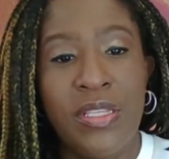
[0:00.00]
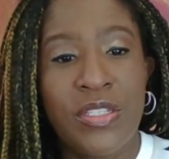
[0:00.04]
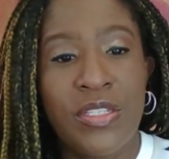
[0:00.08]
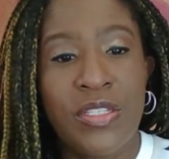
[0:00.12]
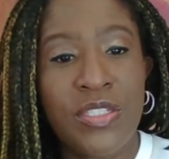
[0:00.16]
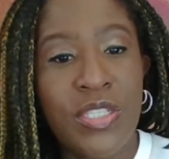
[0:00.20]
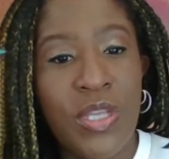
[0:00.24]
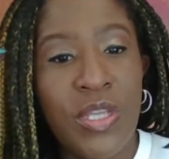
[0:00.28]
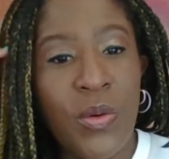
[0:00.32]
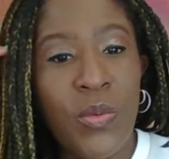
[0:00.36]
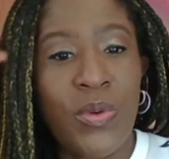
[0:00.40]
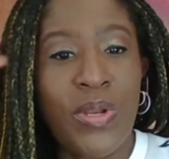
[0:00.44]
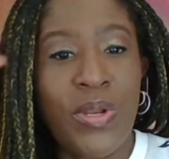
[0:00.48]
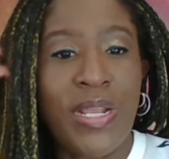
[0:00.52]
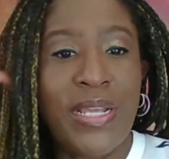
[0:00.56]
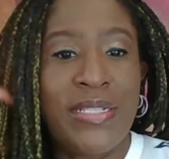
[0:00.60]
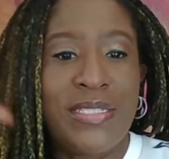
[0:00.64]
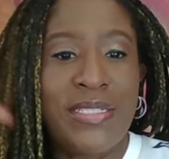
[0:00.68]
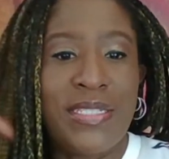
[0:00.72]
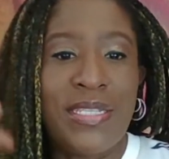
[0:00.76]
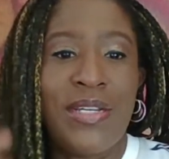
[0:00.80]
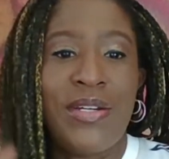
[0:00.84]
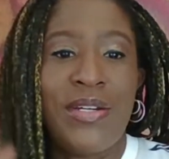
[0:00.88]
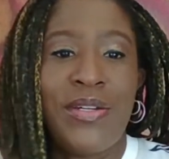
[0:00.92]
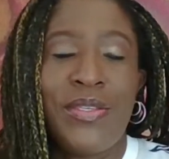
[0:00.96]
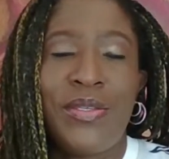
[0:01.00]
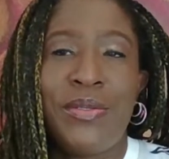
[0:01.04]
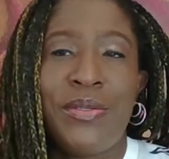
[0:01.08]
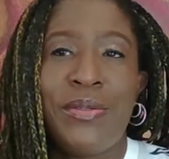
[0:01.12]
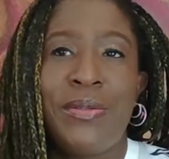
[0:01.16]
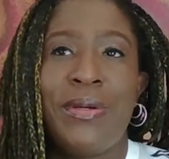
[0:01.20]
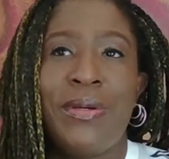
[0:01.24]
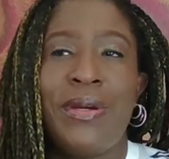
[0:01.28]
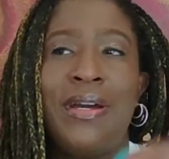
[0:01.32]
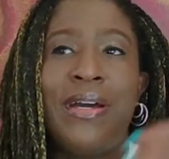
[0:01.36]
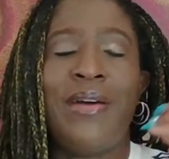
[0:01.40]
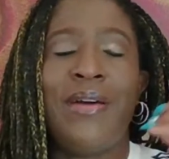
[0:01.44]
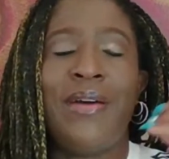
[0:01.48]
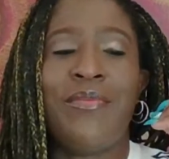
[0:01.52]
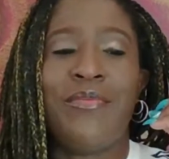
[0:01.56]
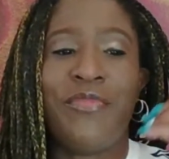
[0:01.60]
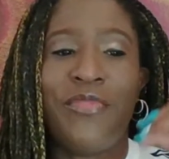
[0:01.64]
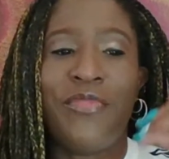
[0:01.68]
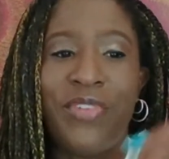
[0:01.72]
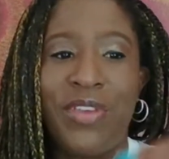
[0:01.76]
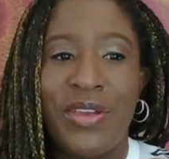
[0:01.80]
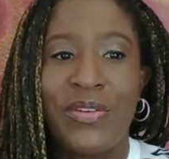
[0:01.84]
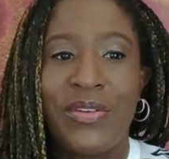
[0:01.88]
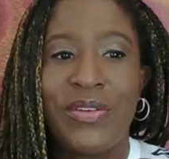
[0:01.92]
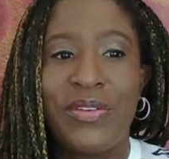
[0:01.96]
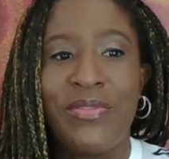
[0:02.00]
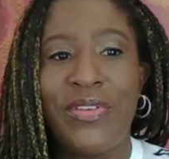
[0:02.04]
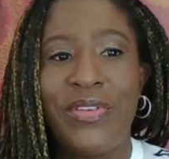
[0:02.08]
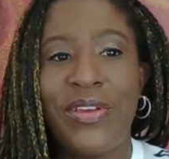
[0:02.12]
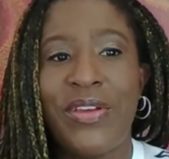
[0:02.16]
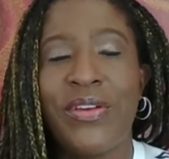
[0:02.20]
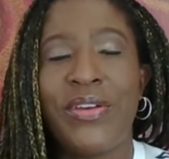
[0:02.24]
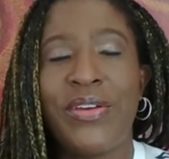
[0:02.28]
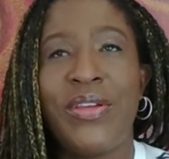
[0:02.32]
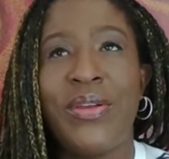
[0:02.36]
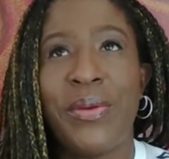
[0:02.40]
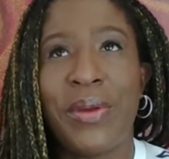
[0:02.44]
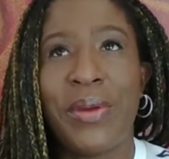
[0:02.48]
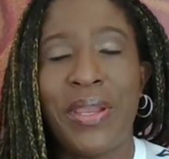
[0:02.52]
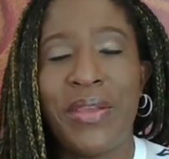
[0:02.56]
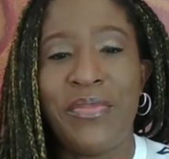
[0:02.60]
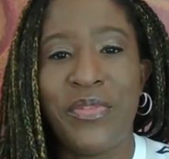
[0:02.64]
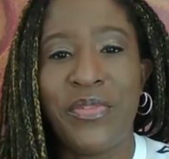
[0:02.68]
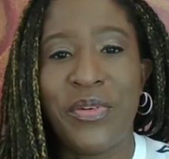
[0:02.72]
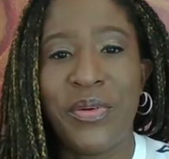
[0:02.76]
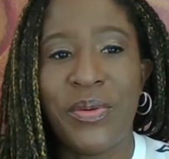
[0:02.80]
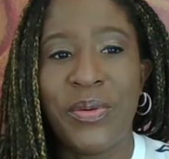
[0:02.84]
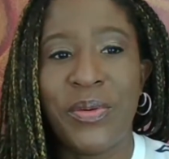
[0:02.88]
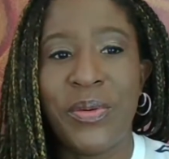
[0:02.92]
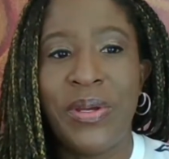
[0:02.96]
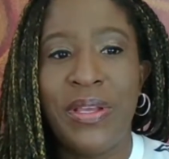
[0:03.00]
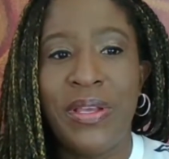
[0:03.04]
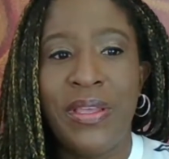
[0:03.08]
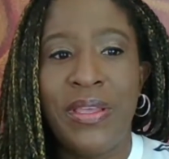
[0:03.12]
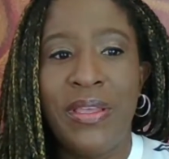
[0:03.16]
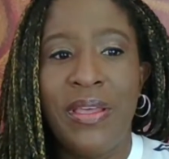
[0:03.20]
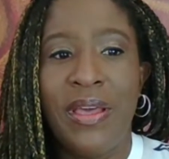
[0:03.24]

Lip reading: So when I tell you, I'm very, very grateful